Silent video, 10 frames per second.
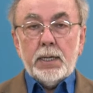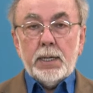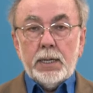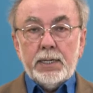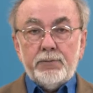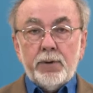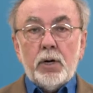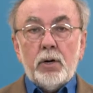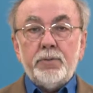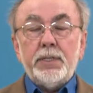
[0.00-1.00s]

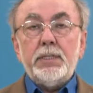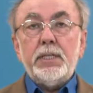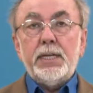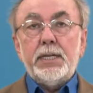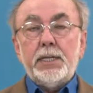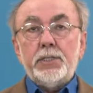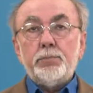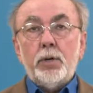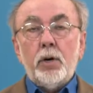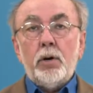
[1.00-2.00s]
involving a
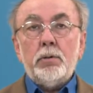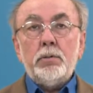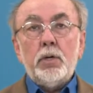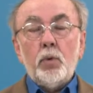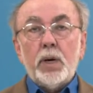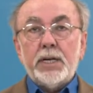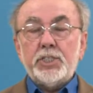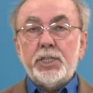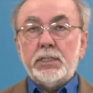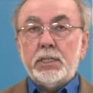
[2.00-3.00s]
small
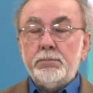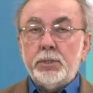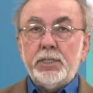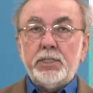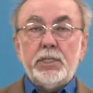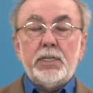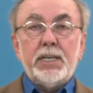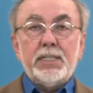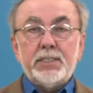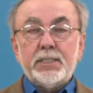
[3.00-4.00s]
watershed
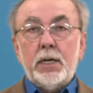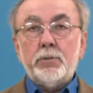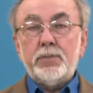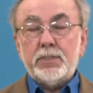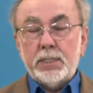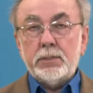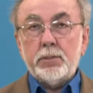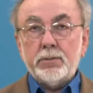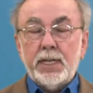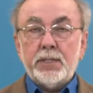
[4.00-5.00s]
community in South
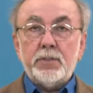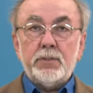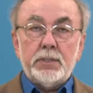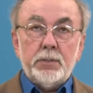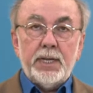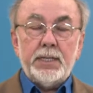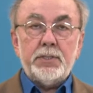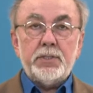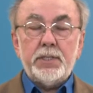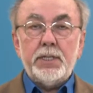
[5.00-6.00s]
Central Texas in the
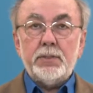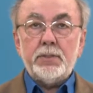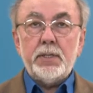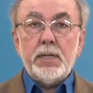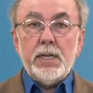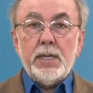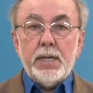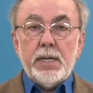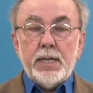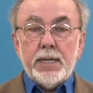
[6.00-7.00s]
United States.
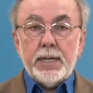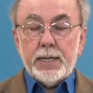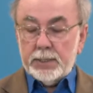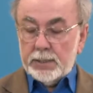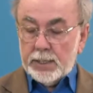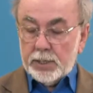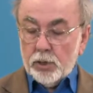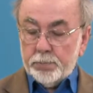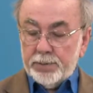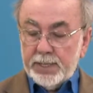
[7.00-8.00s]
And I
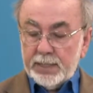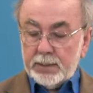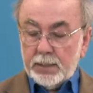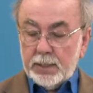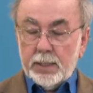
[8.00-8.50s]
hope that